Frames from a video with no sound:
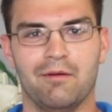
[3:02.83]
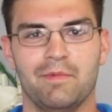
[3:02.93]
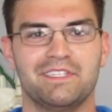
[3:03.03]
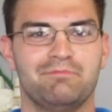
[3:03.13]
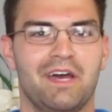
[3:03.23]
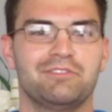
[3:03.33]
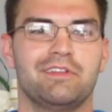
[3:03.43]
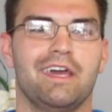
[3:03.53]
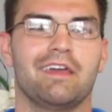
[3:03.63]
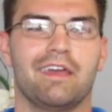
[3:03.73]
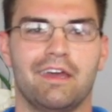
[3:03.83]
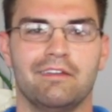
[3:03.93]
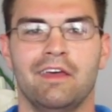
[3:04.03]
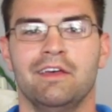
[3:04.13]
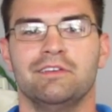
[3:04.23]
It's bench day
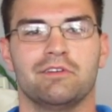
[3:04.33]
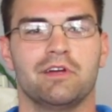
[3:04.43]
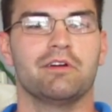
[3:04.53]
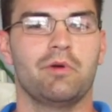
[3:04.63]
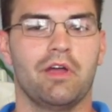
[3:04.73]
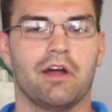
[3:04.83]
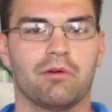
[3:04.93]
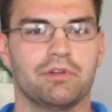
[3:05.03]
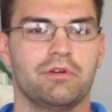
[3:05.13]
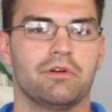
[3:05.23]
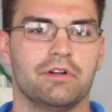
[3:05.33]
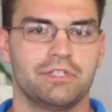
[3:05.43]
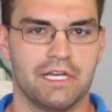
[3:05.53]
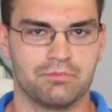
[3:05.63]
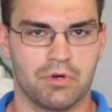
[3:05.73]
again, so here we are, we're doing our
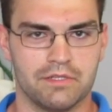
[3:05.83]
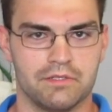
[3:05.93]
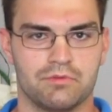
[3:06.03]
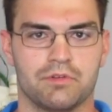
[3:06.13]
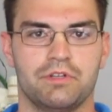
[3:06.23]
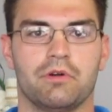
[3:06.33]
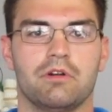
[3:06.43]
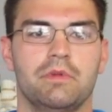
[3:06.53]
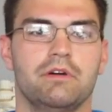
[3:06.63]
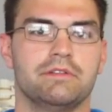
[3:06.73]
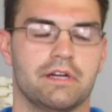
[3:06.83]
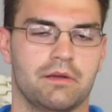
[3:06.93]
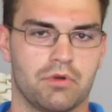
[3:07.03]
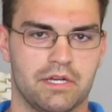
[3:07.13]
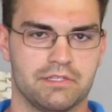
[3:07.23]
chest presses, we're doing our
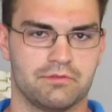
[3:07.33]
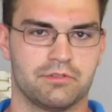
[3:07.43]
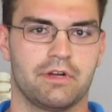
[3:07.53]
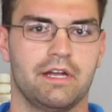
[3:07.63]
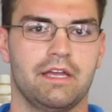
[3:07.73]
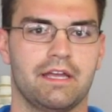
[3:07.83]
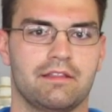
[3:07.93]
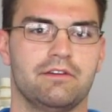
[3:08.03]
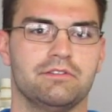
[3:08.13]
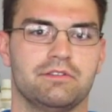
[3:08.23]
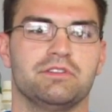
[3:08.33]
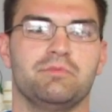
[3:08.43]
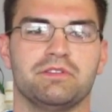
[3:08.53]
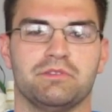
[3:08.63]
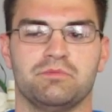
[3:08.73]
military presses, we're trying to get those
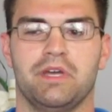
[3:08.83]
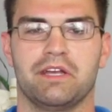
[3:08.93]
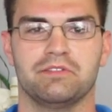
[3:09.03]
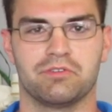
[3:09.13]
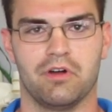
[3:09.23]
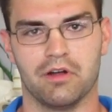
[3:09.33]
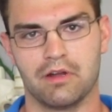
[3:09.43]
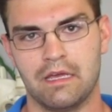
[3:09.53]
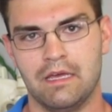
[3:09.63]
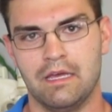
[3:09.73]
muscles big and strong.